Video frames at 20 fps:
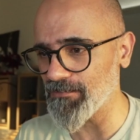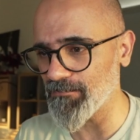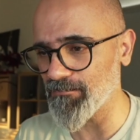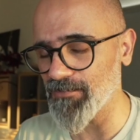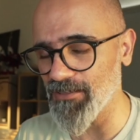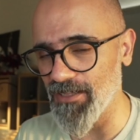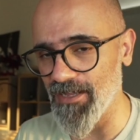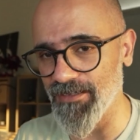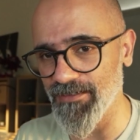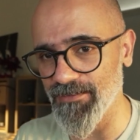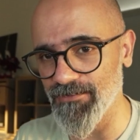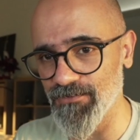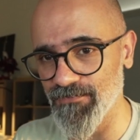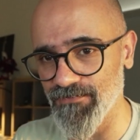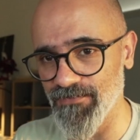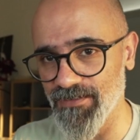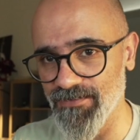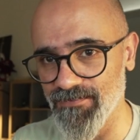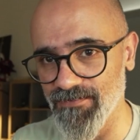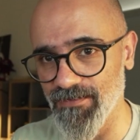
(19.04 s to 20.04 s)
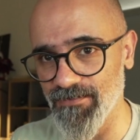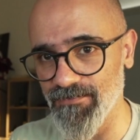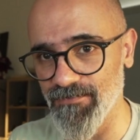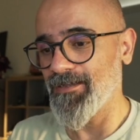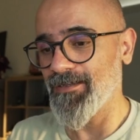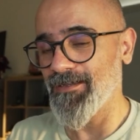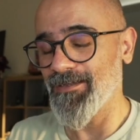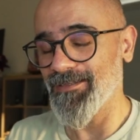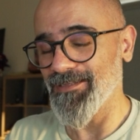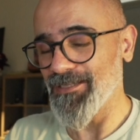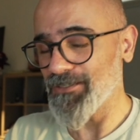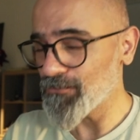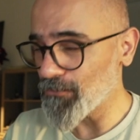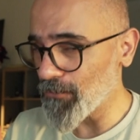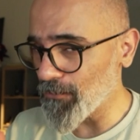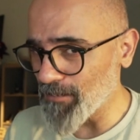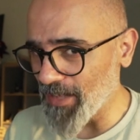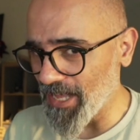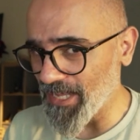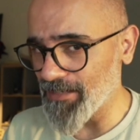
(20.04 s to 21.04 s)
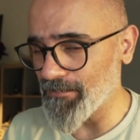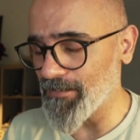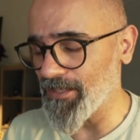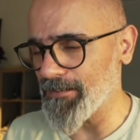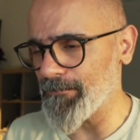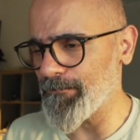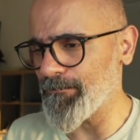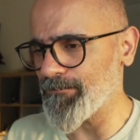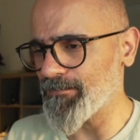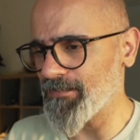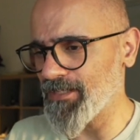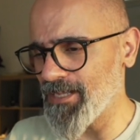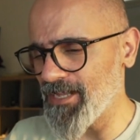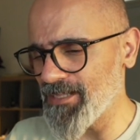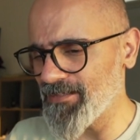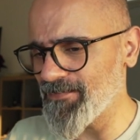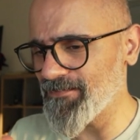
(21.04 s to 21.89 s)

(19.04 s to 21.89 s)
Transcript: apply to fix it. Let's roll back a bit. Let's